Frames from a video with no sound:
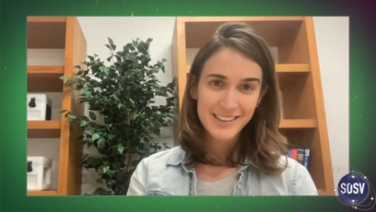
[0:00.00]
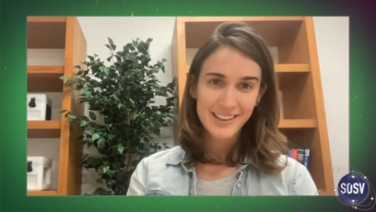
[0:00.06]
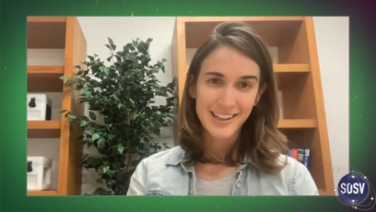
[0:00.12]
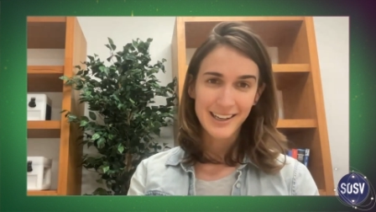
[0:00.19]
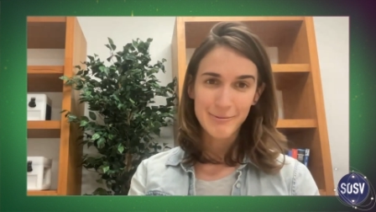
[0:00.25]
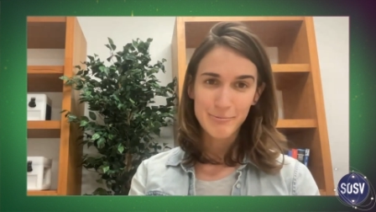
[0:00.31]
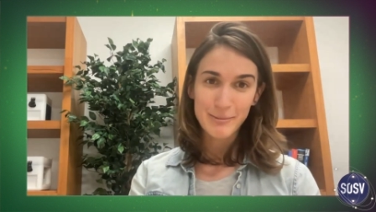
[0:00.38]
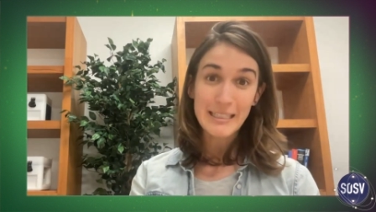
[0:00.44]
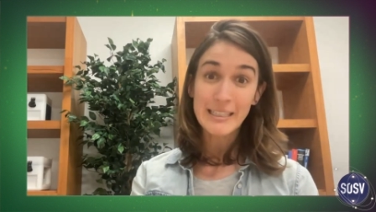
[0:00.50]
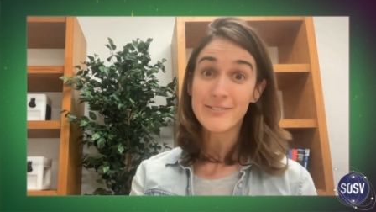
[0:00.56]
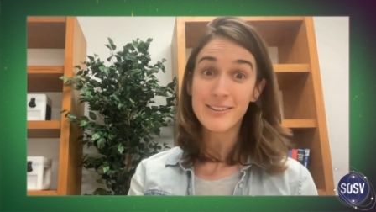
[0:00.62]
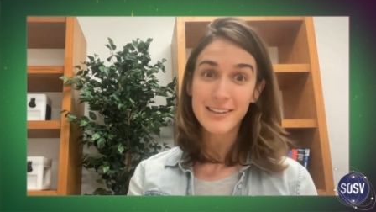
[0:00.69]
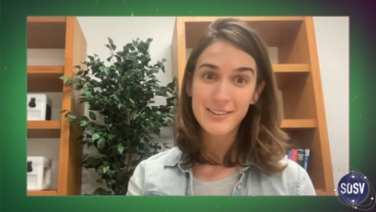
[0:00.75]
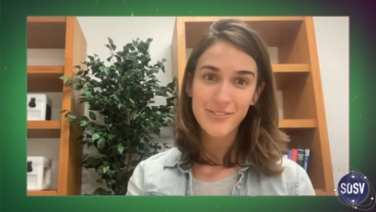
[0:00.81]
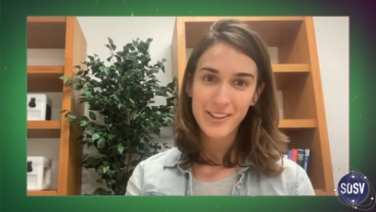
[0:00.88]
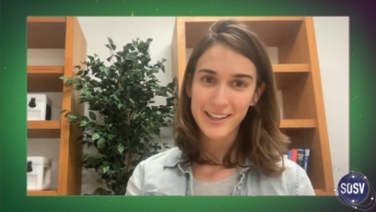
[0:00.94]
um,
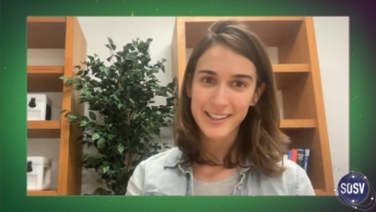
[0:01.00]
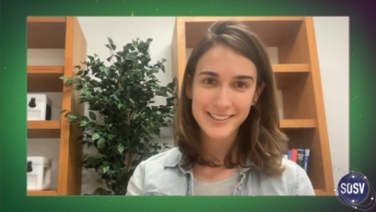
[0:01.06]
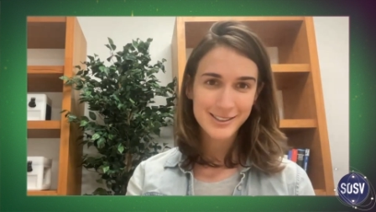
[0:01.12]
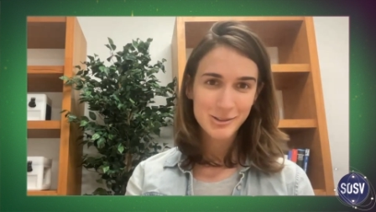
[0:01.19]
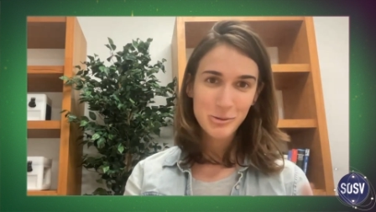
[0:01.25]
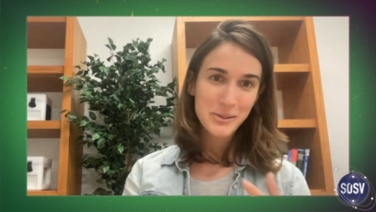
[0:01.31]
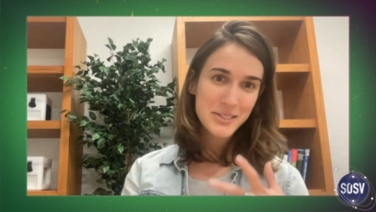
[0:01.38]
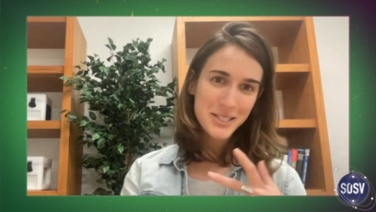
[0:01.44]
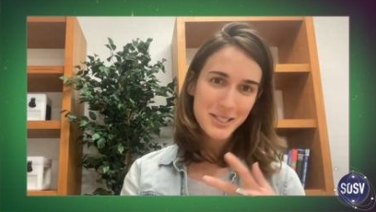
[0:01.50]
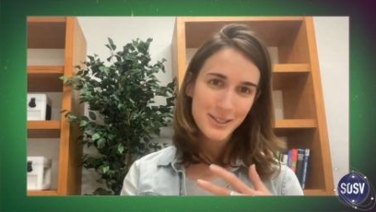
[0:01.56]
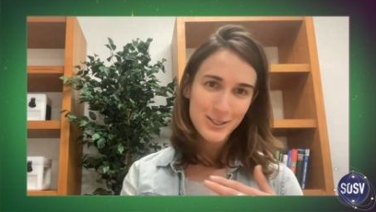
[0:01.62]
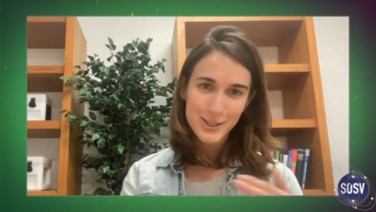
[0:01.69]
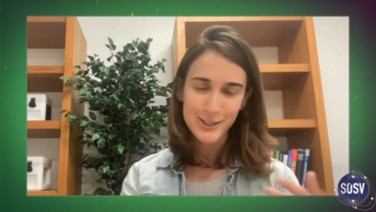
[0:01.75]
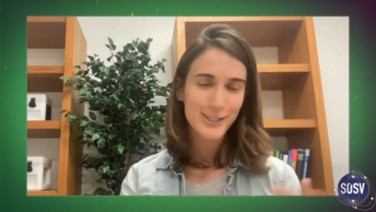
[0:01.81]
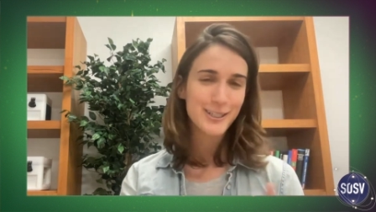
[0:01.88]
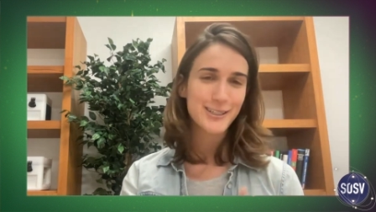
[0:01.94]
even if things twist and
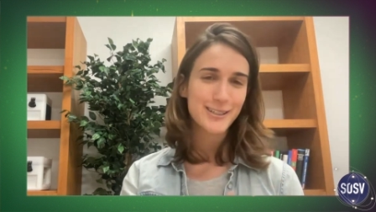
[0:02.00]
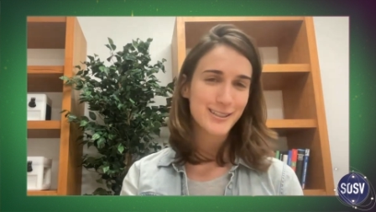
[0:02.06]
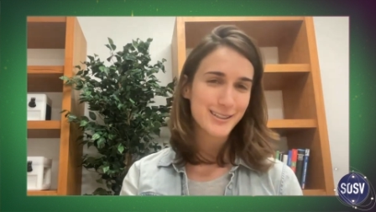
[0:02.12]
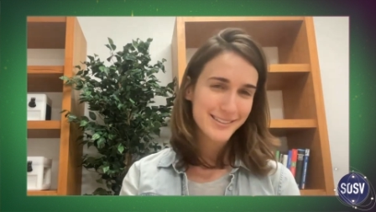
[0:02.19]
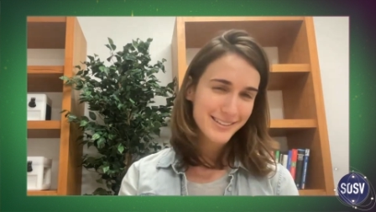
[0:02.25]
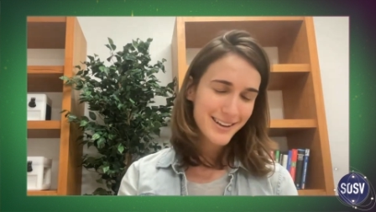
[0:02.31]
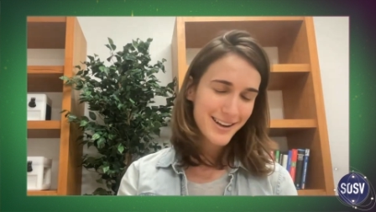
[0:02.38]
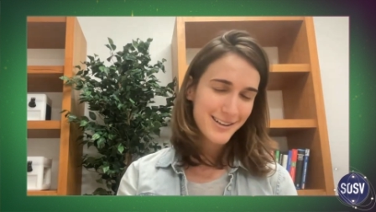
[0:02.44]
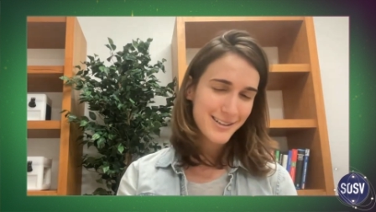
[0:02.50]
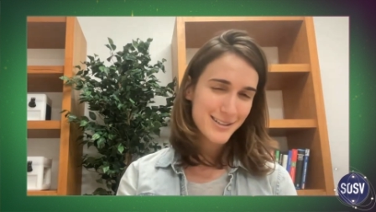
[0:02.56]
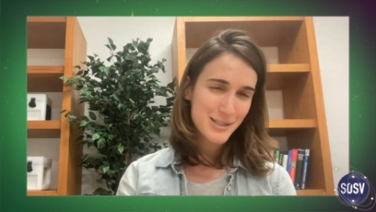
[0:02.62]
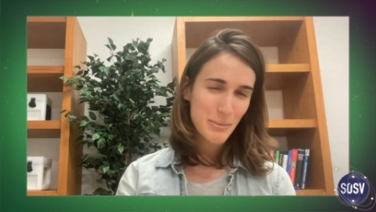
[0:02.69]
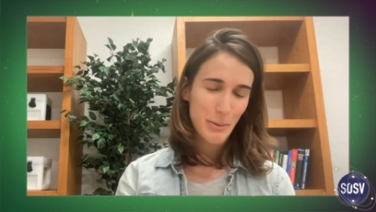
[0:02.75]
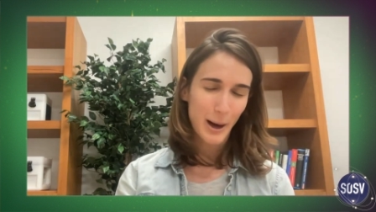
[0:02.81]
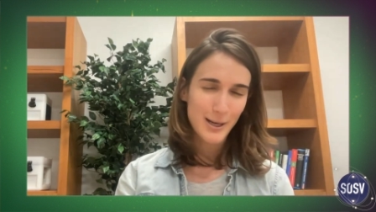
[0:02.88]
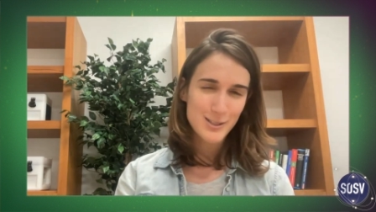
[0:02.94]
turn and, and
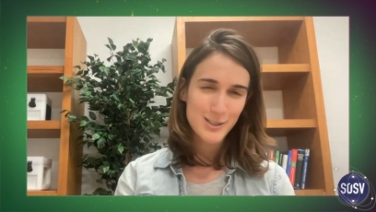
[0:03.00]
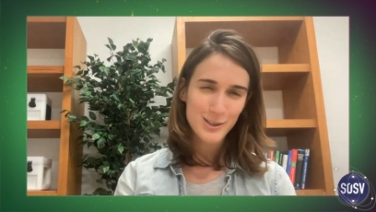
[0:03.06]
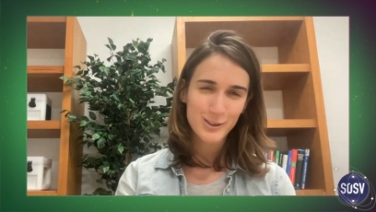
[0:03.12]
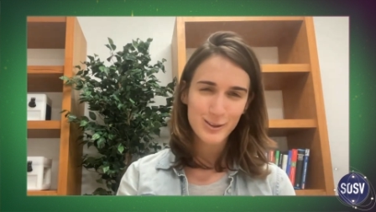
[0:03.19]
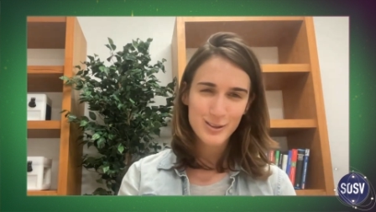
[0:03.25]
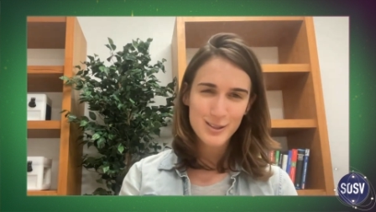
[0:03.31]
surprise you.